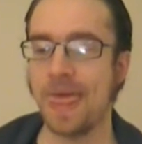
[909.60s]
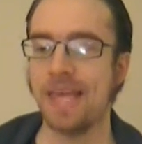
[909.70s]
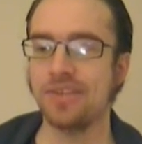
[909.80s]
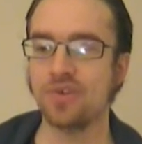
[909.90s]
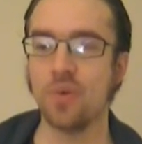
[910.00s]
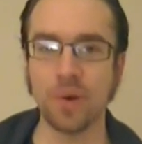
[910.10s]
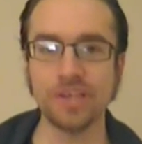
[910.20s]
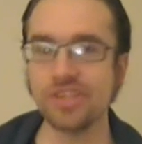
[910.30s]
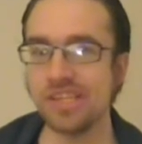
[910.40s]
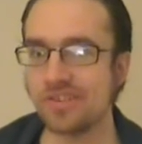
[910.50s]
so
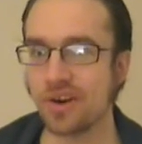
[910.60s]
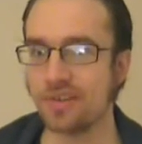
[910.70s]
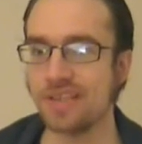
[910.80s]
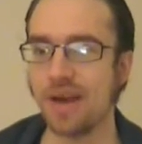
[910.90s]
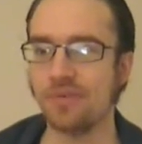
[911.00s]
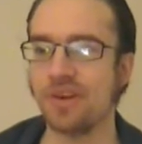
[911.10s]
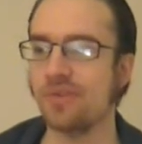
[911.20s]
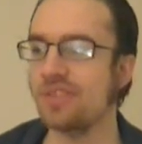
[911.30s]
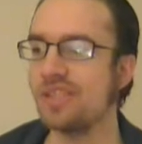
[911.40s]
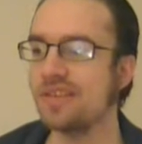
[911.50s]
when she starts out, you
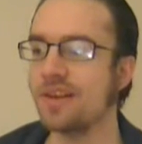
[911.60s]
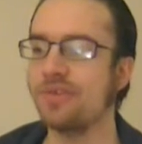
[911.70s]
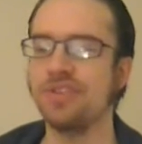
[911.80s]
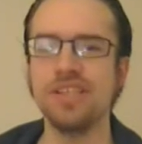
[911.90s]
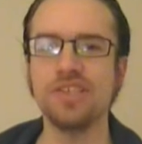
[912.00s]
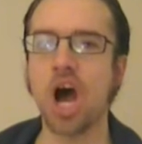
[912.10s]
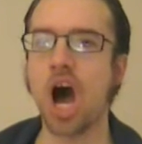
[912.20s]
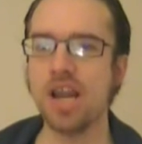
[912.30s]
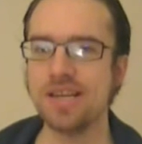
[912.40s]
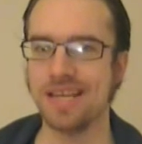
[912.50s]
know, she's literally, she's
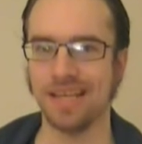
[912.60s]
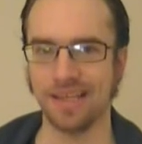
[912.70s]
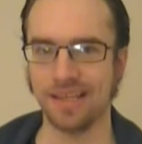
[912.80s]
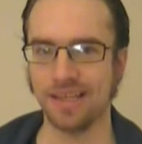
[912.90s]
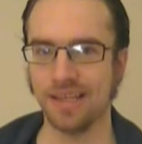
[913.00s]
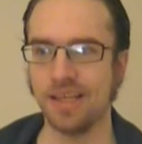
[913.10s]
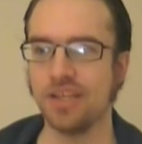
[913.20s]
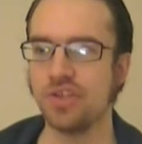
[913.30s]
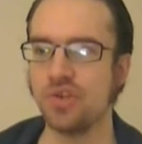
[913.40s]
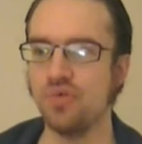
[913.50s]
hunting
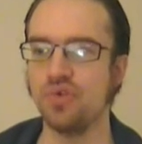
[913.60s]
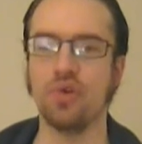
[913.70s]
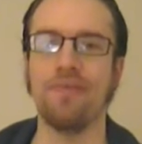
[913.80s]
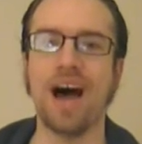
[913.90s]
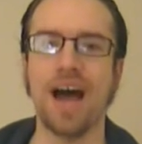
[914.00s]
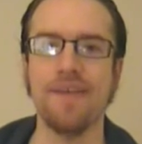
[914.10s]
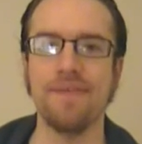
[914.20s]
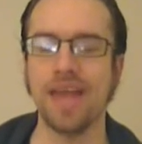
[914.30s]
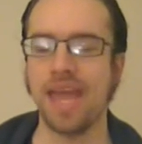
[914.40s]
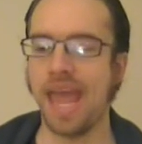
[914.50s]
to
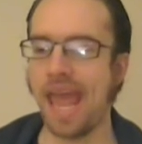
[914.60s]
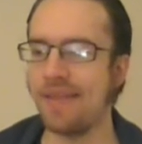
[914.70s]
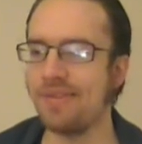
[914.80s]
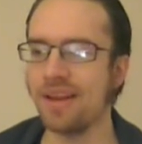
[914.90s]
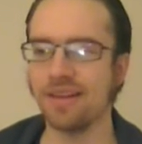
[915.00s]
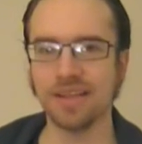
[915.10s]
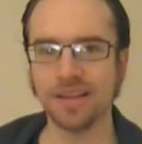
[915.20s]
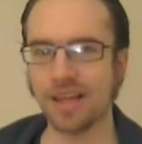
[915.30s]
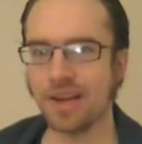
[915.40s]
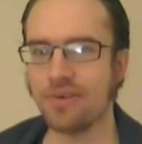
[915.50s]
survive. And then a
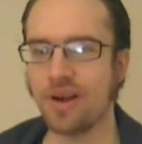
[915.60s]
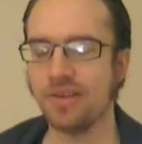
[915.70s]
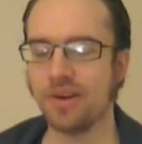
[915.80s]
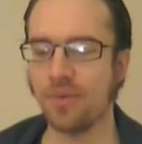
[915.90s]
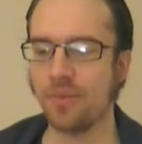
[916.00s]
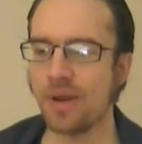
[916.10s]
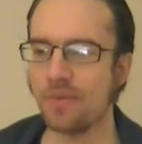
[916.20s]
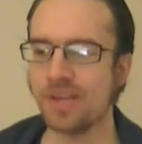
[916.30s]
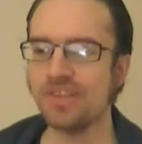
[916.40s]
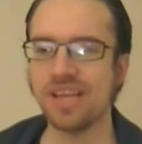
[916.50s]
little later on, you know, when,
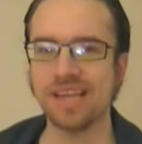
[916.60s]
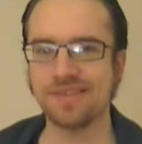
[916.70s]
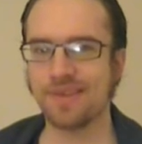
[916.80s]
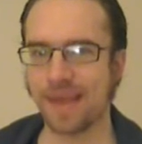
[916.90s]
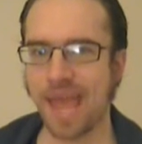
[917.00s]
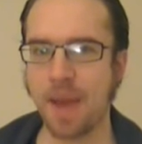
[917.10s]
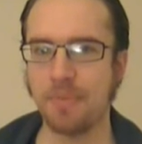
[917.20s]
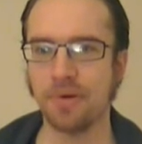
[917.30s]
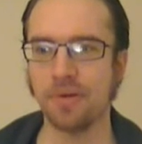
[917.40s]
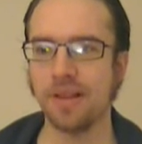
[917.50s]
when she gets to the
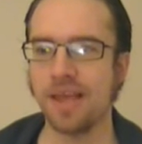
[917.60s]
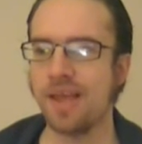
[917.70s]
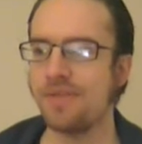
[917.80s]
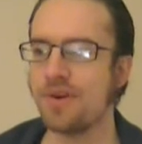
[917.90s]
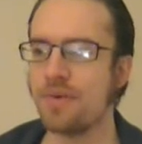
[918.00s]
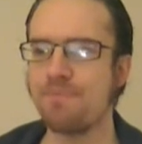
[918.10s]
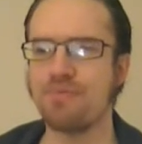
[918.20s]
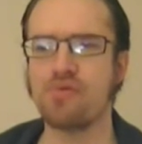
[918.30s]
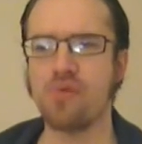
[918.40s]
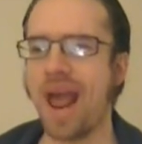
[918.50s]
Capitol, they're
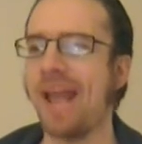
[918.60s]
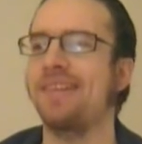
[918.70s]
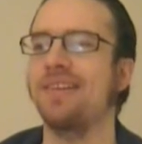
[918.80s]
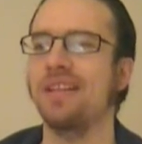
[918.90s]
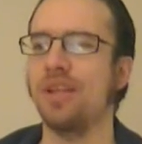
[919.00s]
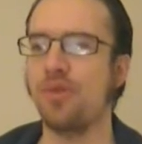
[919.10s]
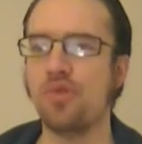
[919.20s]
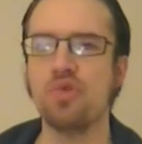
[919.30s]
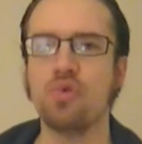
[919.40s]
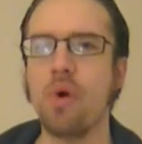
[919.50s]
practically
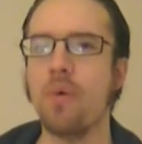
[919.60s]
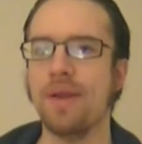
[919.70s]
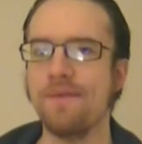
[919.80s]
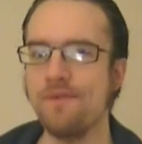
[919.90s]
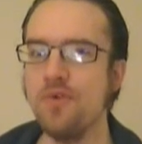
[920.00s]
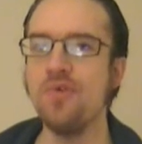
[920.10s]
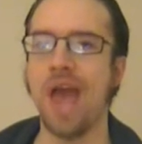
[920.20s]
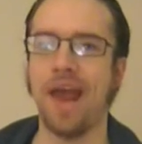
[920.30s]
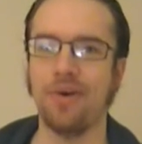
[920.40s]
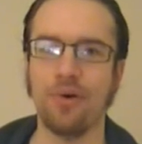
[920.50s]
throwing food
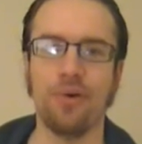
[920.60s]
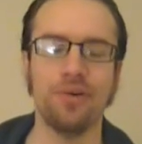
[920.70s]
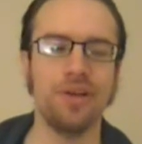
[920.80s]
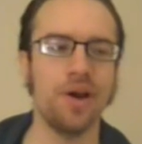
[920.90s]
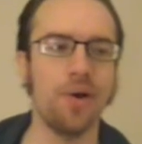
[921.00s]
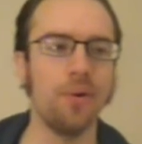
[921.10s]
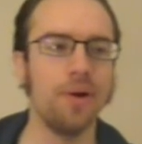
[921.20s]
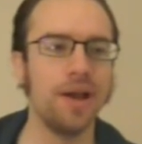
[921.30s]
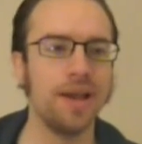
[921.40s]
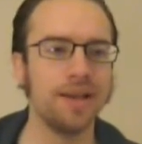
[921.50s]
at her, you know,
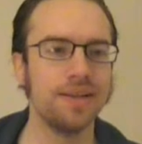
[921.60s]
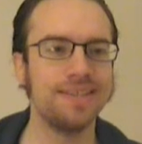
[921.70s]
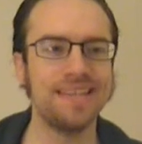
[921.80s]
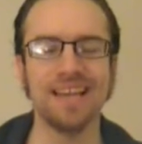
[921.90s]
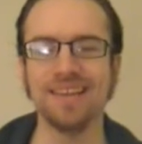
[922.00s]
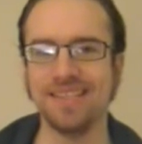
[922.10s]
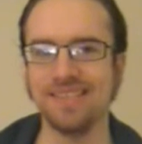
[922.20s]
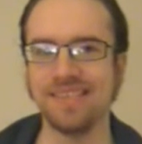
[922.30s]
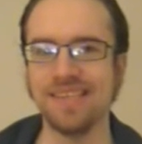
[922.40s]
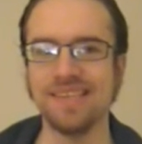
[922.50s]

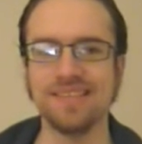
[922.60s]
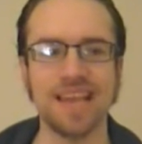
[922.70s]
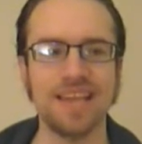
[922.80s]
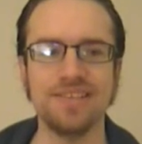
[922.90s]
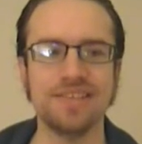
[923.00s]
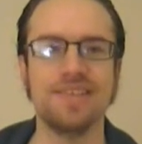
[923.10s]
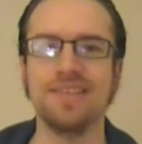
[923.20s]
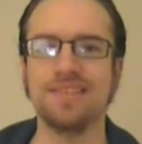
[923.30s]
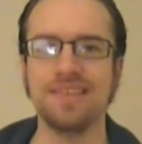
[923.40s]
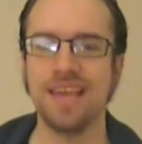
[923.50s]
delicacies and just
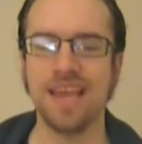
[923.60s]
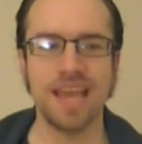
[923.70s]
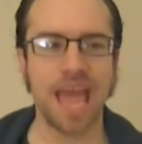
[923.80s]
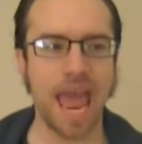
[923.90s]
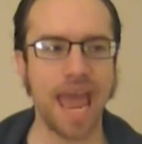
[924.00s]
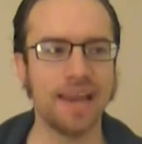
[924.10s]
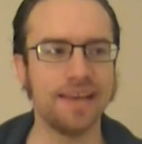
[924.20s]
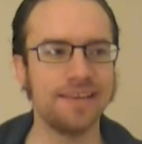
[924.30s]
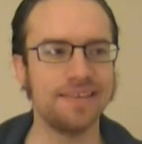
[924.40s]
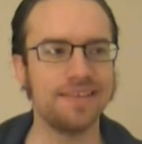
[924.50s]
this, and